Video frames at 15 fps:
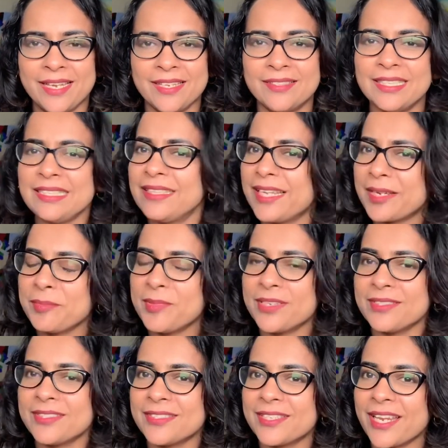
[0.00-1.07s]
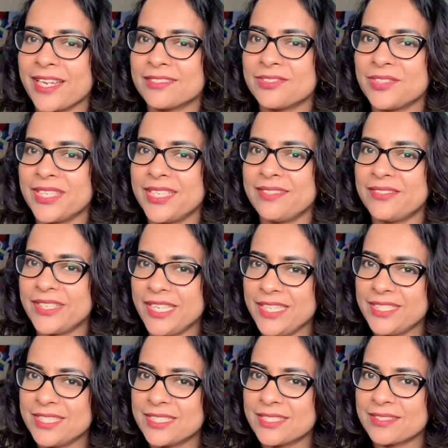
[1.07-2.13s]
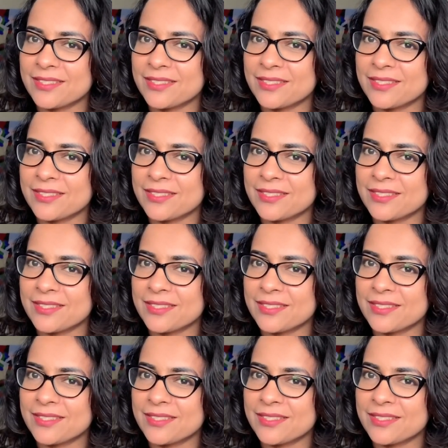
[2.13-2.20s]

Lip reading: did that person actually reach